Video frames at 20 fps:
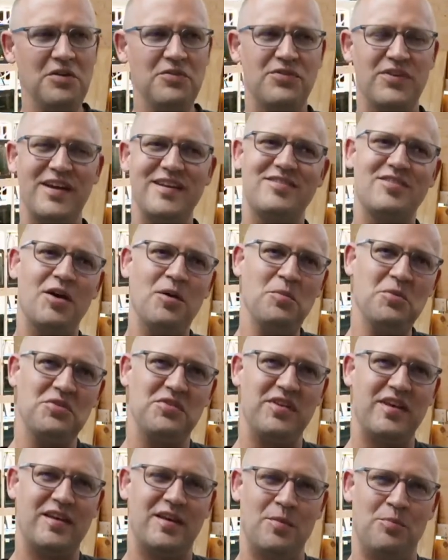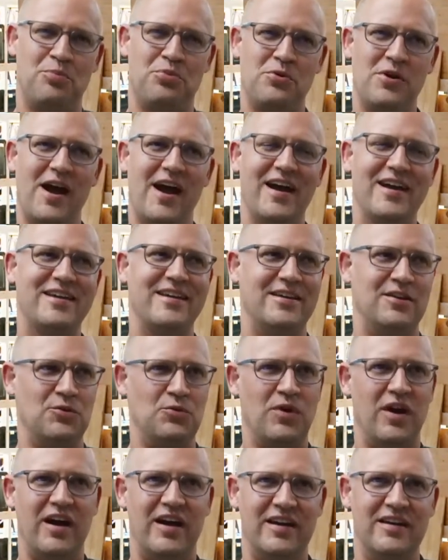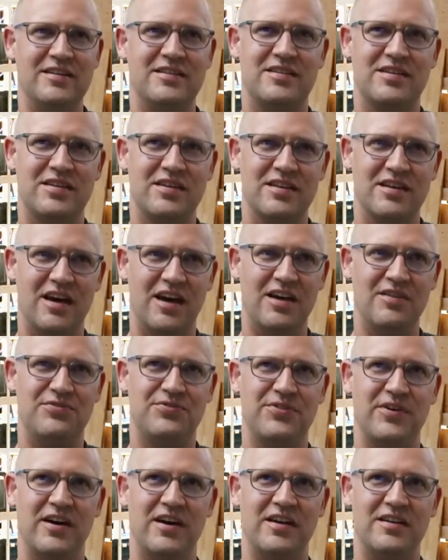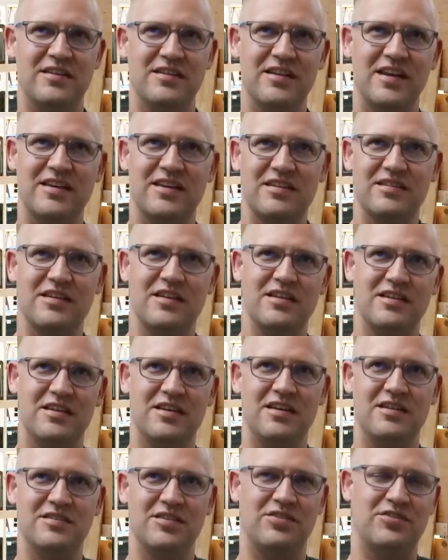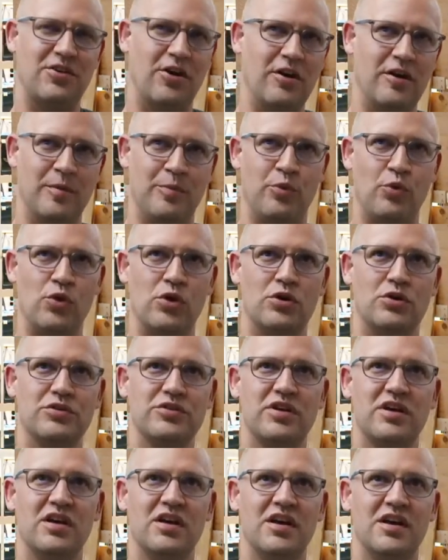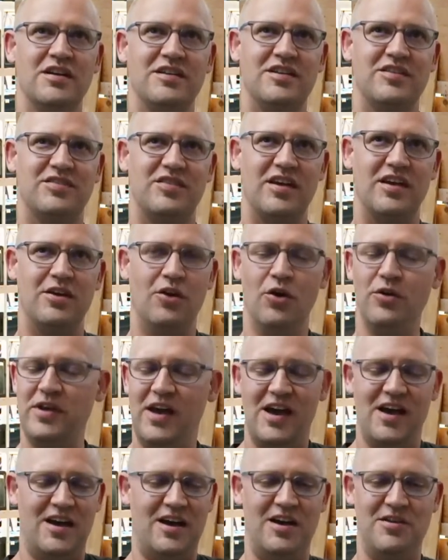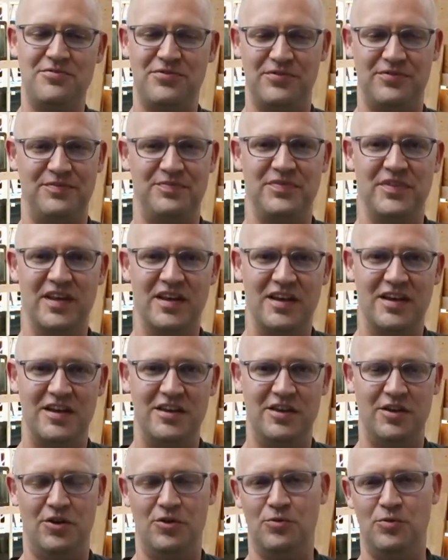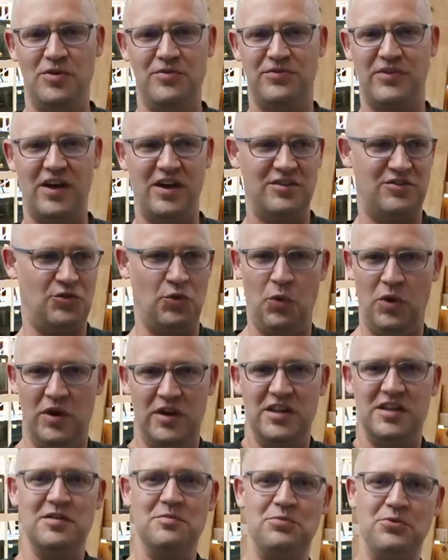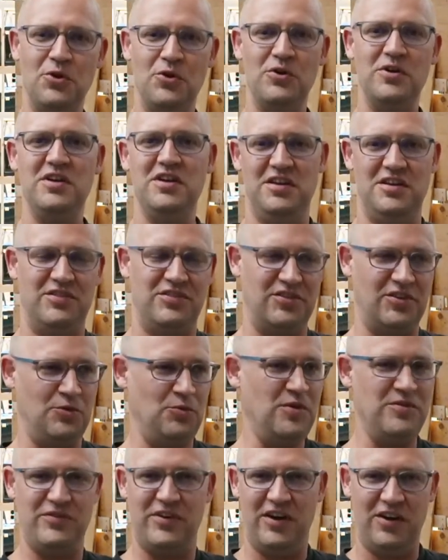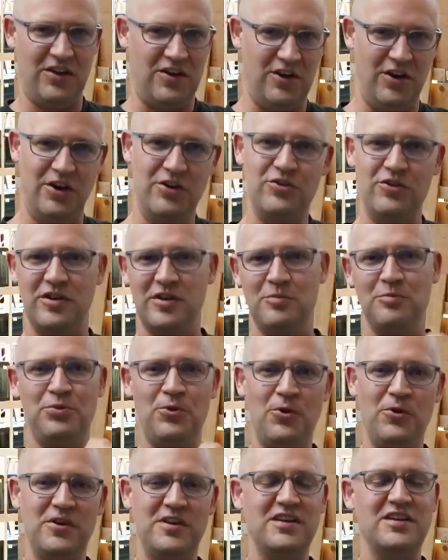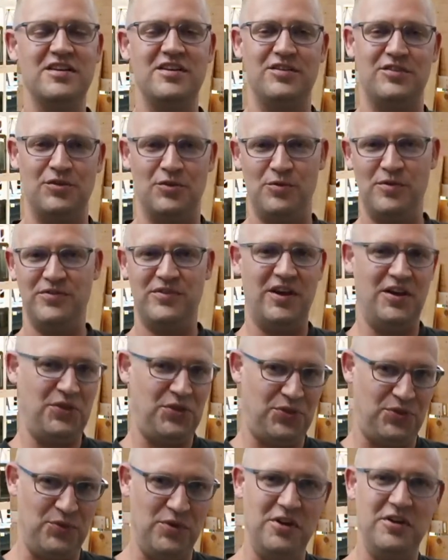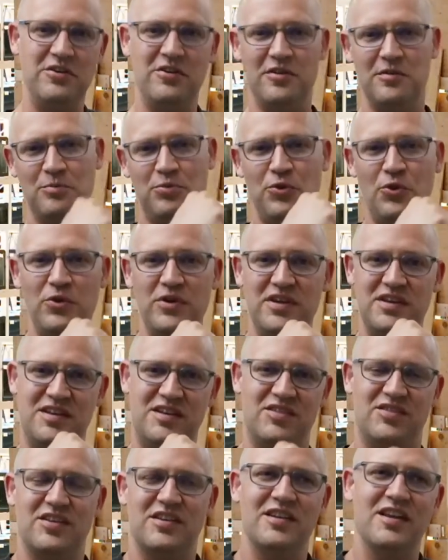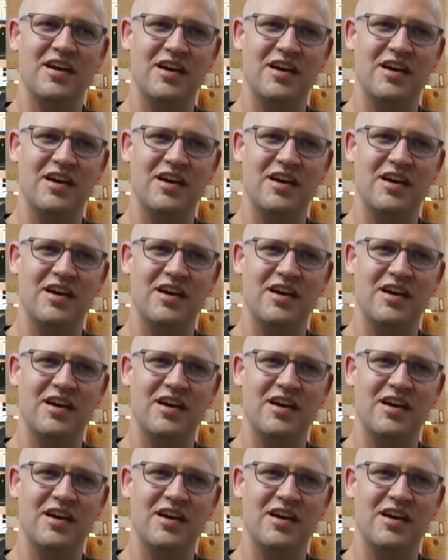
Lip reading: it's almost like a bragging right, I find, like in the startup world, to say, oh yeah, we've got 20 employees, or we've got 100 employees, or we've got 300 employees. And